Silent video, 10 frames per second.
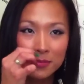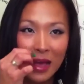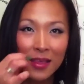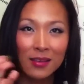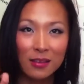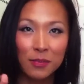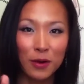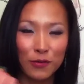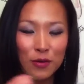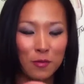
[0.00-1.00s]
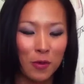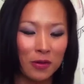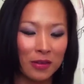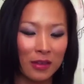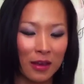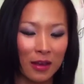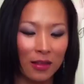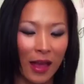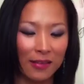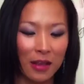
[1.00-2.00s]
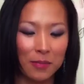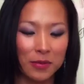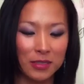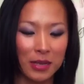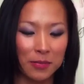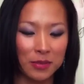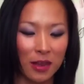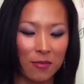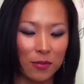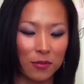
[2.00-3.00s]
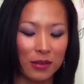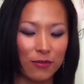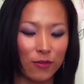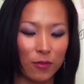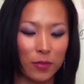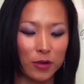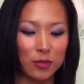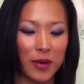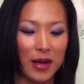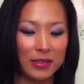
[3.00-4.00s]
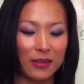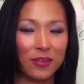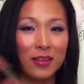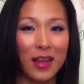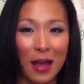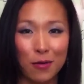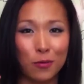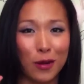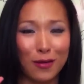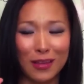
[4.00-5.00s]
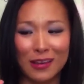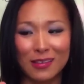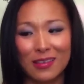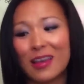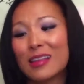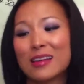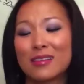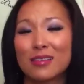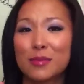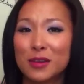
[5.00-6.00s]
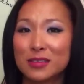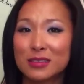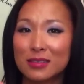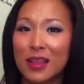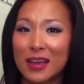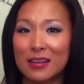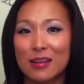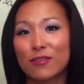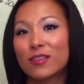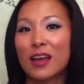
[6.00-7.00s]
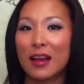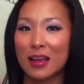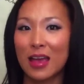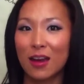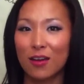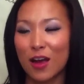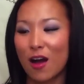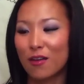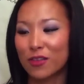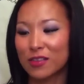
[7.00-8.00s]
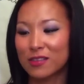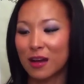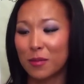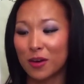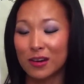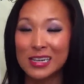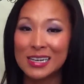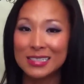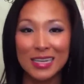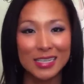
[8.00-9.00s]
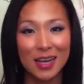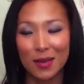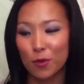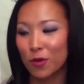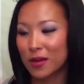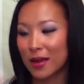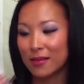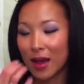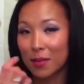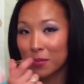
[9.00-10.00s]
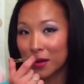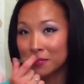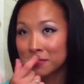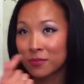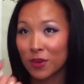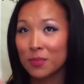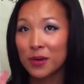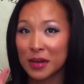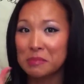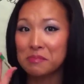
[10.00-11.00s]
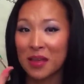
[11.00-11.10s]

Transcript: I like this perfume more than the last couple of samples I've been receiving from Birchbox. I feel like I would wear this and it smells light enough to kind of carry off in the summer, daytime or nighttime, but very pretty.